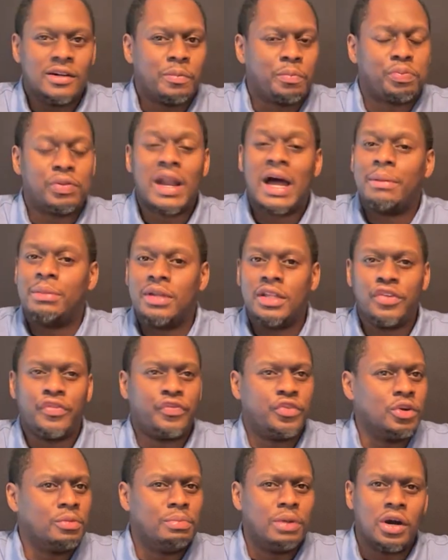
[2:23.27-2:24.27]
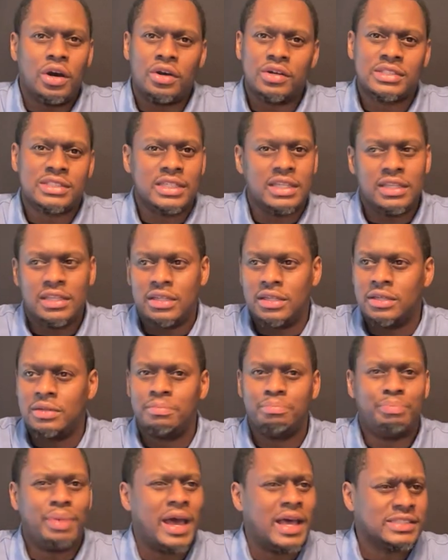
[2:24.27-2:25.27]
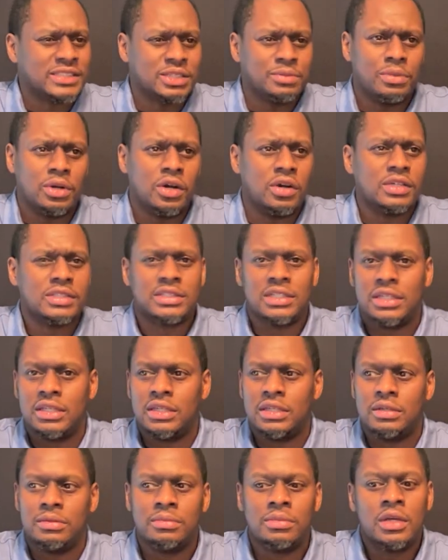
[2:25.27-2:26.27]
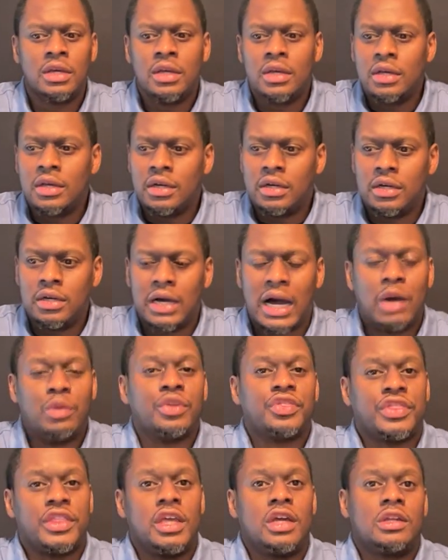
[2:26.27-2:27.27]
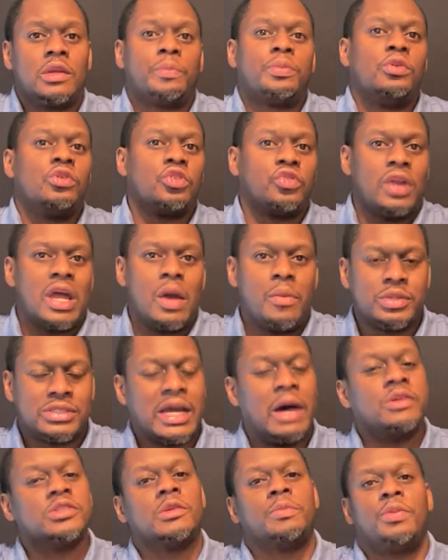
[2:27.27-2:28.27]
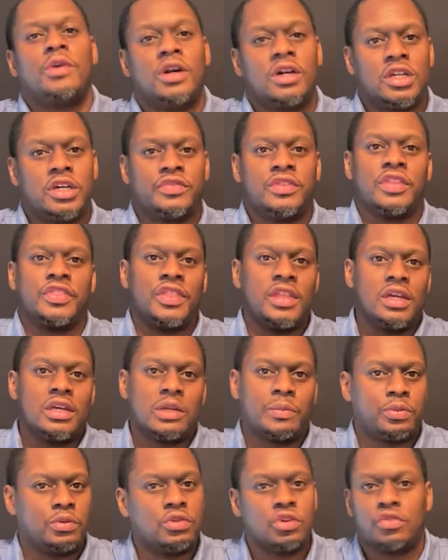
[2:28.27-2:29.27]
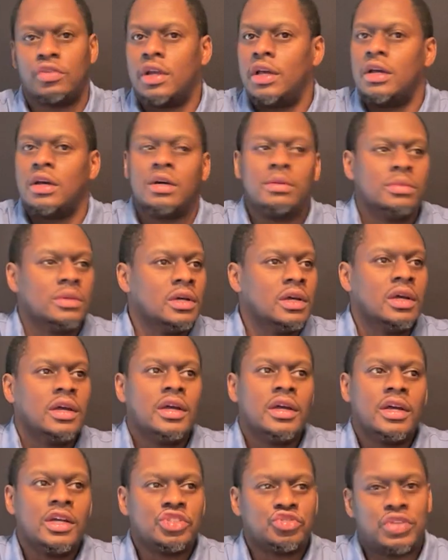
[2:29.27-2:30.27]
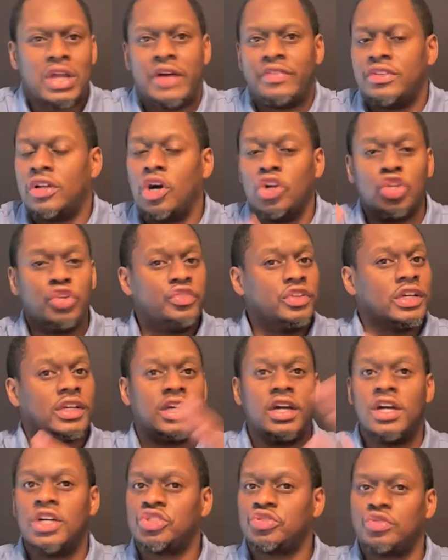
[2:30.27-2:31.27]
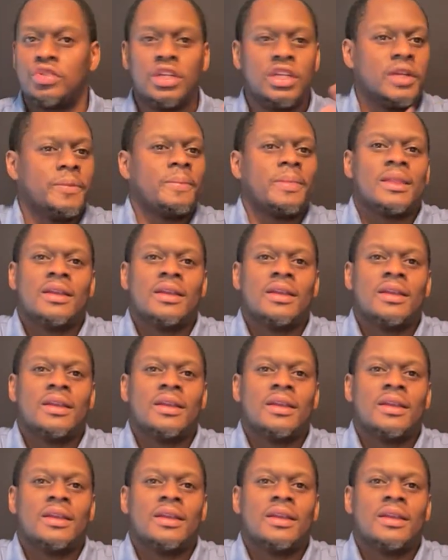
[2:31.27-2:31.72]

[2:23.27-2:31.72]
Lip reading: prominent football team, basketball team, our theater program, which I was a part of, the theater program, traveling all over the country,